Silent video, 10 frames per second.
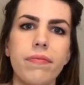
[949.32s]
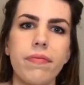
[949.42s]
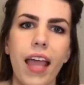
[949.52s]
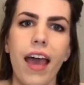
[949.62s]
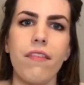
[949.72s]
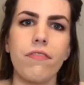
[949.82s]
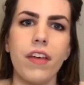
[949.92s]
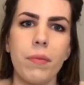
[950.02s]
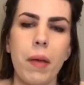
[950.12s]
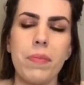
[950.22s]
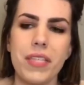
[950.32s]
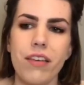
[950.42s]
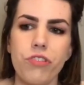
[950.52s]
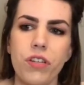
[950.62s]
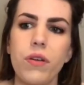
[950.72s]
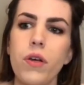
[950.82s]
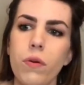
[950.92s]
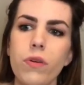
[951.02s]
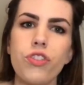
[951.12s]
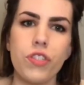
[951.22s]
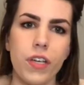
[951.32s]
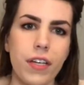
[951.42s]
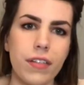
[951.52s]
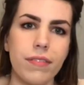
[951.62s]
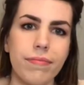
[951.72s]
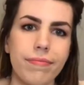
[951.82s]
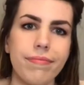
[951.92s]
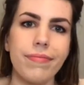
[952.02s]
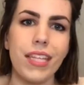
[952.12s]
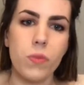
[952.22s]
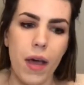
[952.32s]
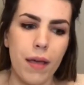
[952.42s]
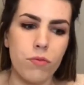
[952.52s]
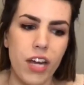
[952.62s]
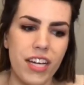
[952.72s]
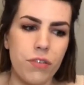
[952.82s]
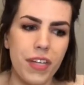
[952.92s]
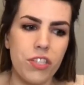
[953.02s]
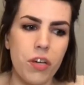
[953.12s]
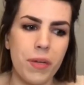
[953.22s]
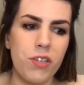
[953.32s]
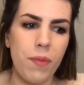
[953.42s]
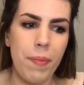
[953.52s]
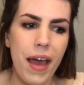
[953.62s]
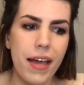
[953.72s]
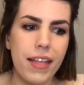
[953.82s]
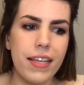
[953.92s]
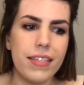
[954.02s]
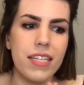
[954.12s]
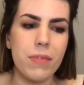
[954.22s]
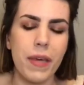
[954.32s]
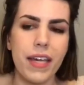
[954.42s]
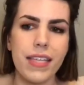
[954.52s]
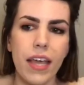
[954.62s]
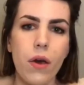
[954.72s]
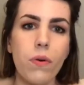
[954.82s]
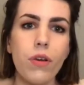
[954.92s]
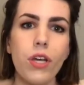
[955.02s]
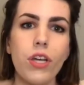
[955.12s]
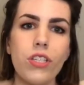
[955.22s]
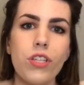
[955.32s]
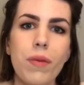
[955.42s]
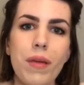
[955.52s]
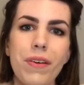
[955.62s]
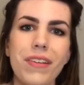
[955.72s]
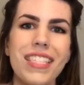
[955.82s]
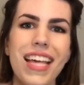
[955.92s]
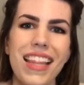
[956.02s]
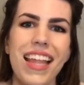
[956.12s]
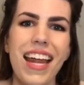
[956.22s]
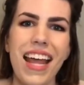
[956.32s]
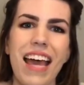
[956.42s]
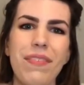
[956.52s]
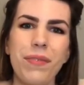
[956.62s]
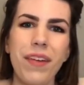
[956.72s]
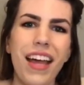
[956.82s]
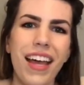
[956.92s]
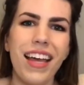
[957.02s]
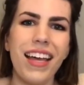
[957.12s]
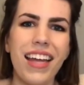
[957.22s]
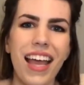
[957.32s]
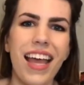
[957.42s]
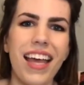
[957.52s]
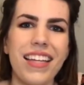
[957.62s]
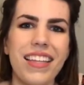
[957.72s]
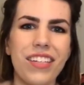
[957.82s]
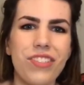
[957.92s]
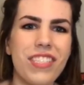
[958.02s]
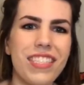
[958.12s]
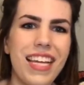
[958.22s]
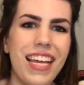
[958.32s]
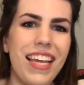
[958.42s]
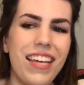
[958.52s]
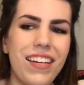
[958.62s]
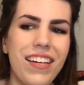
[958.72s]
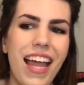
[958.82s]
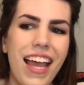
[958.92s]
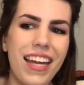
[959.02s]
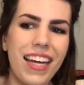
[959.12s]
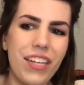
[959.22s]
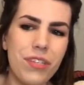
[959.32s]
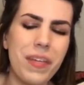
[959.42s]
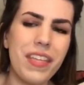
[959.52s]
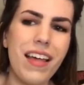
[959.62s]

have in my possession, which is good. That's why I'm trying to read so much of my backlist, is because I own so many books that I haven't read and they're just sitting here and I need to read